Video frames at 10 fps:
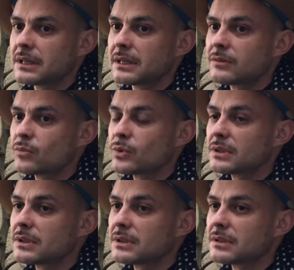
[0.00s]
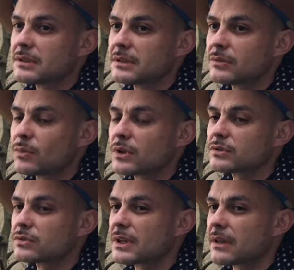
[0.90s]
and we
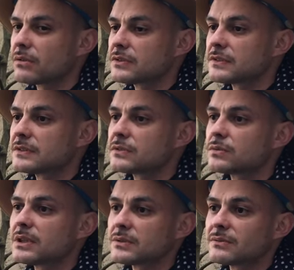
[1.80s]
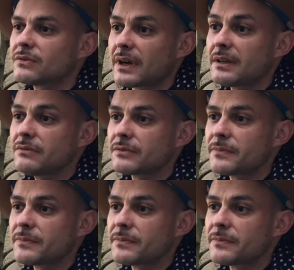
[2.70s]
work together since two thousand five.